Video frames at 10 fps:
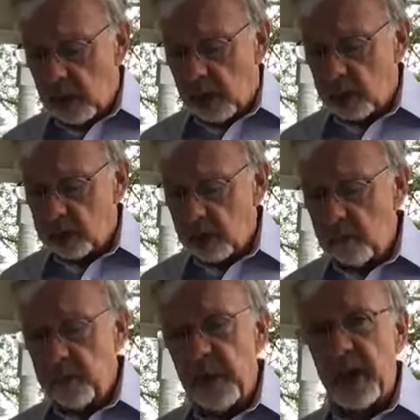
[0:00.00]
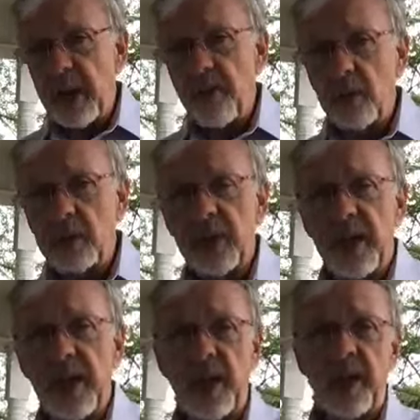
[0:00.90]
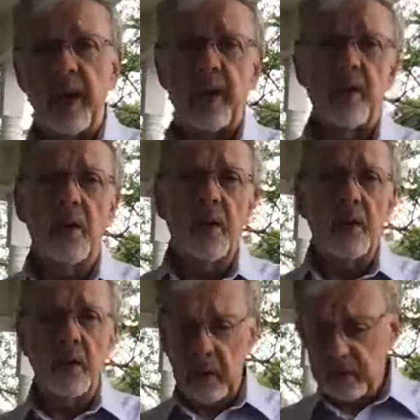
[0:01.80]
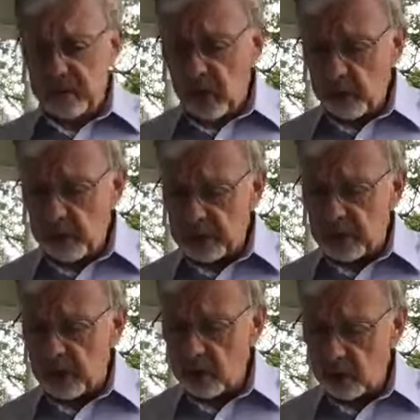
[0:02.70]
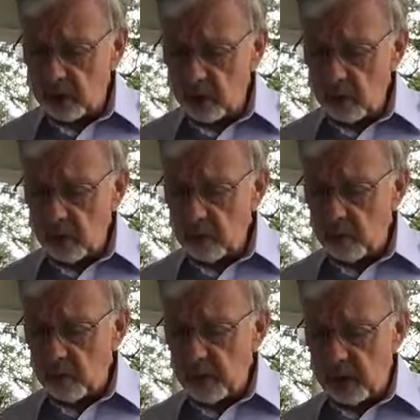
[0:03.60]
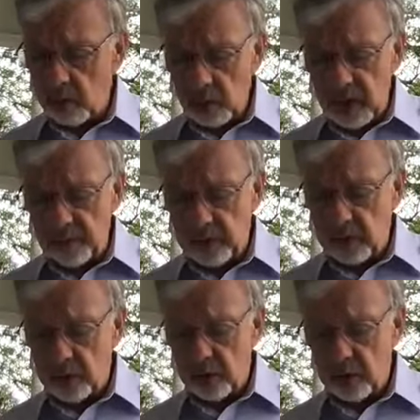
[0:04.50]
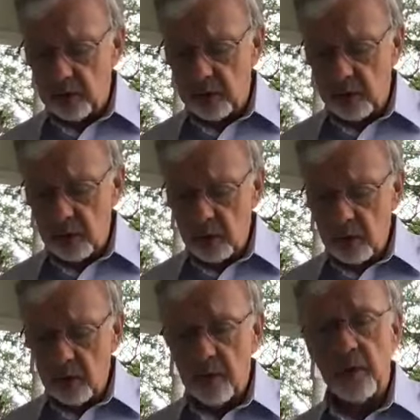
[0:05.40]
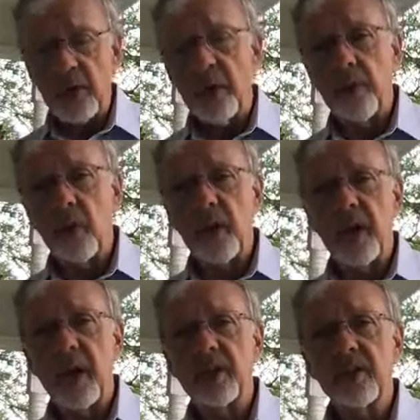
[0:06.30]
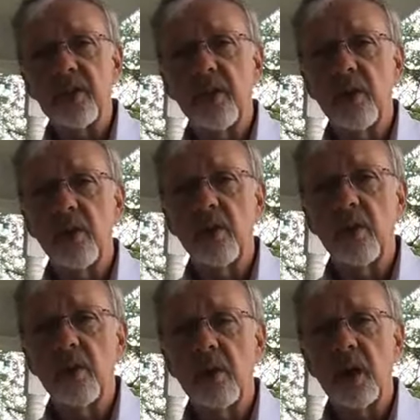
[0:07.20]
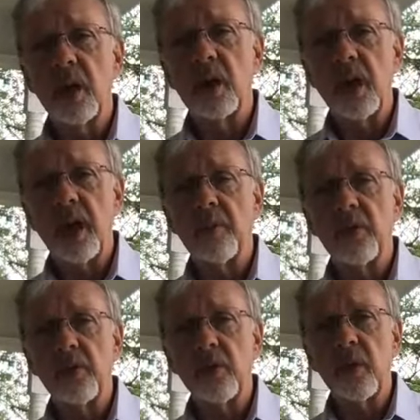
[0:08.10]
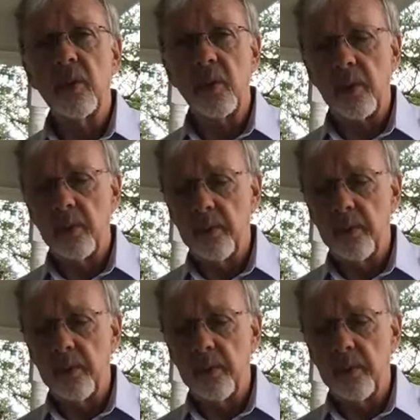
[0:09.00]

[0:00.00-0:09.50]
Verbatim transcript: In Psalm 9 and verse 9, the psalmist said, The Lord will be a refuge for the oppressed in times of trouble.